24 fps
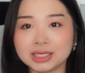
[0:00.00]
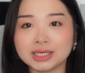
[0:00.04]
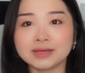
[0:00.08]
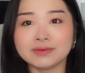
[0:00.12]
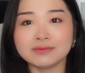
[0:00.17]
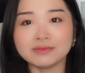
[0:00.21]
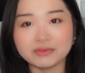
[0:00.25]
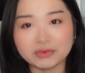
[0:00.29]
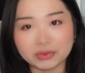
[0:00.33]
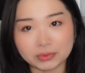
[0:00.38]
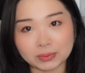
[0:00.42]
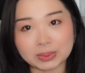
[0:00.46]

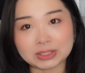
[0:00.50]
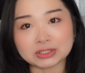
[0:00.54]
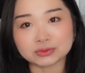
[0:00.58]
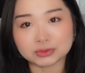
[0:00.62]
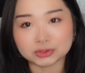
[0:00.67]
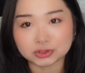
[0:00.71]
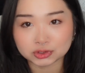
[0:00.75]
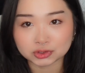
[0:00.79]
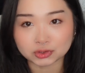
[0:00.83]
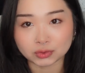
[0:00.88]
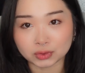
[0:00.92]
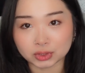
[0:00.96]
Vivienne
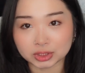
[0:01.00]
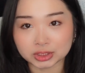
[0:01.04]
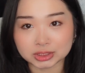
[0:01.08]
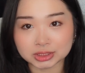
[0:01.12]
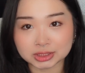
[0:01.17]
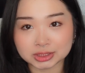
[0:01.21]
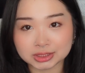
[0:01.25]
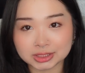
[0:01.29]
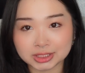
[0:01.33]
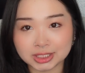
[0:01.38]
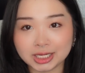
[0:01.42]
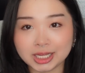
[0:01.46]
Westwood
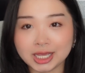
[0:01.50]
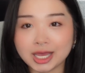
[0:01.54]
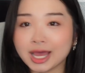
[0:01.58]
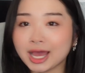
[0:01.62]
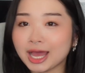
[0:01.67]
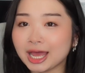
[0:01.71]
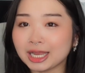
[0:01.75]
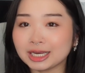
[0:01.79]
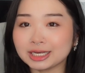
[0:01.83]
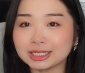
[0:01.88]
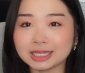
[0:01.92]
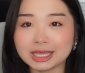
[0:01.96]
stores,
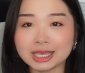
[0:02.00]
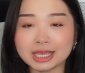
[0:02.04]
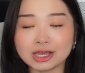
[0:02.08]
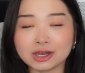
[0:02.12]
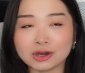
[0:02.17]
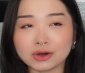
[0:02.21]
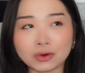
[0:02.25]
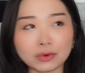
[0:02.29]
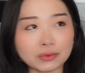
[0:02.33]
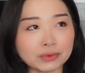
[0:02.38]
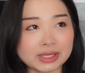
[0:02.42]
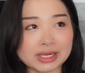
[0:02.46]
and they
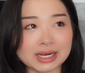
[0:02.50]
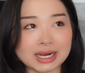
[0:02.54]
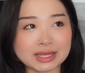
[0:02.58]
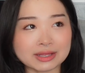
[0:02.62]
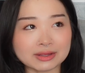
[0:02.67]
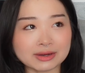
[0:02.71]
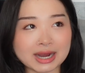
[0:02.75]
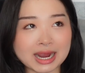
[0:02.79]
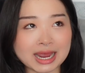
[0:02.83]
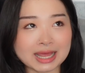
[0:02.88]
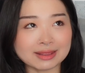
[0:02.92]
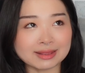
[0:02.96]
only
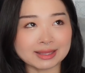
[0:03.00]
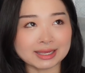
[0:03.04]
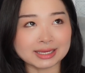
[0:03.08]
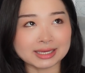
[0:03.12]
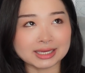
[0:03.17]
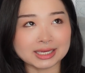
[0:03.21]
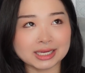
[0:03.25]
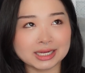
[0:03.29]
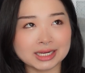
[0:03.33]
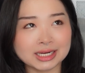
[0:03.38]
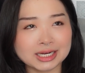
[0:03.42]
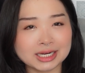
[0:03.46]
either had
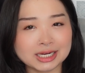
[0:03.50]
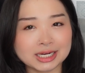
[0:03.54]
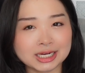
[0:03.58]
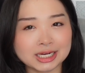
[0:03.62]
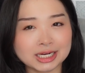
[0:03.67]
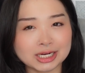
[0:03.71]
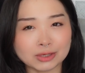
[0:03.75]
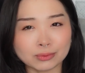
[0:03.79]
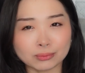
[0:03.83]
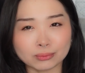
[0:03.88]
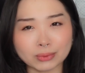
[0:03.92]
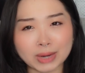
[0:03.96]
like
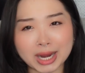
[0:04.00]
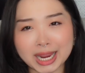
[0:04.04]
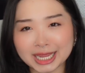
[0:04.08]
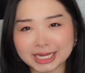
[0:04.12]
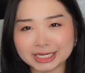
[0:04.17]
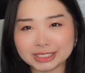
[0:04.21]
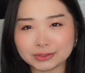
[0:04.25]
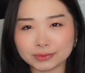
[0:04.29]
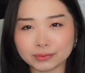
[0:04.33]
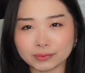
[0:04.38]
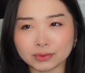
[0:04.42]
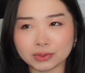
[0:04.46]

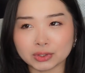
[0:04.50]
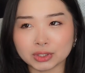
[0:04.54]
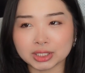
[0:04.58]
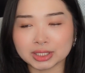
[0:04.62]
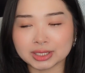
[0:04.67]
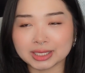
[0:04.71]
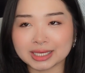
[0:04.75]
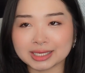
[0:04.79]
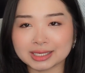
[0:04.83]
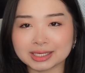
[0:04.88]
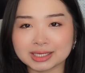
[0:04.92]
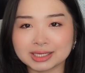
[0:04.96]
red or
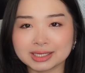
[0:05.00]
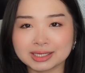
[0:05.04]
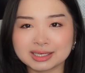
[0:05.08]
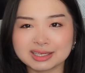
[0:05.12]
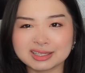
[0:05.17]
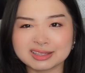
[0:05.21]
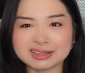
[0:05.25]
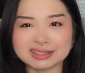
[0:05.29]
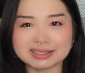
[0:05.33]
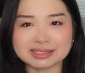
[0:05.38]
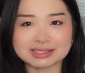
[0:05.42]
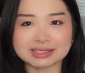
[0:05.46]
like
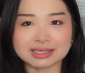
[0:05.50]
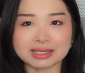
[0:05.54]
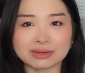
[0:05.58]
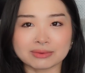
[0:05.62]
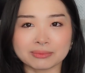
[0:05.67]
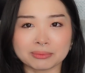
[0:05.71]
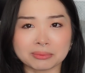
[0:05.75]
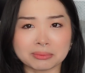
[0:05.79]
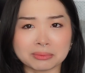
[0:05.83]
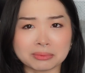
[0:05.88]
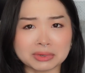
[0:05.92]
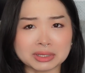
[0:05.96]
this like
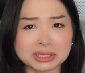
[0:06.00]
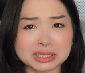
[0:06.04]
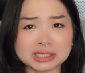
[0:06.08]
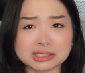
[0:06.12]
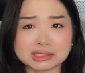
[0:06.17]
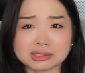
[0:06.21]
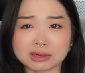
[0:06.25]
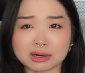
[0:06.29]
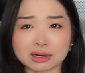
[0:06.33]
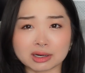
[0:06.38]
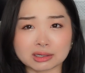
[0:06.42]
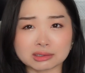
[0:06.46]
really
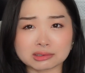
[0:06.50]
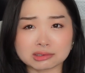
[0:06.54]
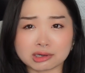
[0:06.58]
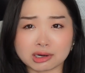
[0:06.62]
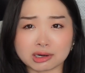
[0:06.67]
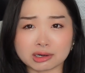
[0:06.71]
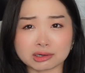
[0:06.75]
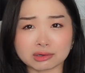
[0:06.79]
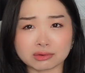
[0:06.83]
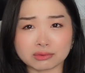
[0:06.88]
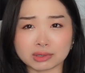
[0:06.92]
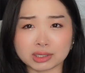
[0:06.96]
dark
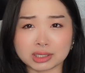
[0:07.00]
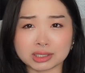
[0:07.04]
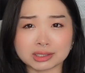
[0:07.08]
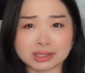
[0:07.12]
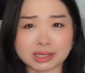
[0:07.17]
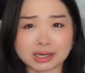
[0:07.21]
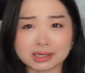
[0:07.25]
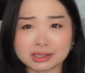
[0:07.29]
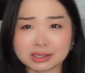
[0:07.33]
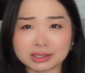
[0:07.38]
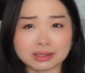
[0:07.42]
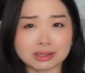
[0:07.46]
green
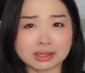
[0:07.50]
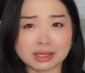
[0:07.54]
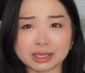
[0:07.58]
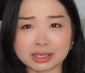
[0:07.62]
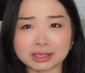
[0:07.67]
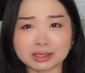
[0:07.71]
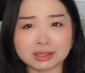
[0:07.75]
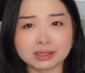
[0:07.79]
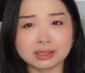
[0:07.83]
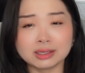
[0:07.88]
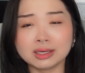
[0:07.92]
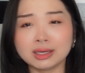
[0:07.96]
that I didn't
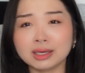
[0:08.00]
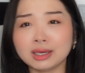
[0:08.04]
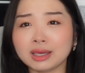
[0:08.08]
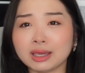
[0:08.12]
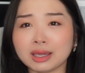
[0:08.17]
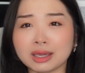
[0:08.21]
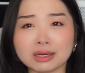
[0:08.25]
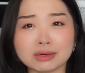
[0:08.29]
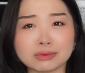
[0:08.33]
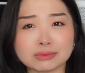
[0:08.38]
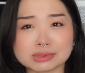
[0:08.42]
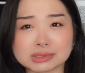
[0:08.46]
like,
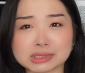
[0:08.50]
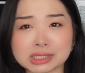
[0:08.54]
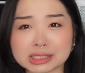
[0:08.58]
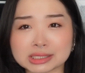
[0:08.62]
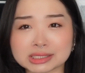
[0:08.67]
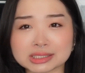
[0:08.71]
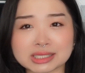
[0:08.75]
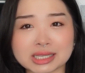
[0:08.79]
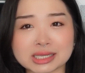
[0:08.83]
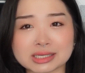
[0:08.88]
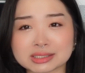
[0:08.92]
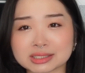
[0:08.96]
and it was
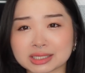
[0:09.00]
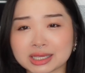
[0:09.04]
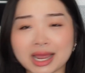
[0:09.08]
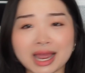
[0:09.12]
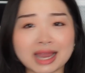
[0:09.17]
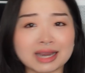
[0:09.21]
like snakeskin.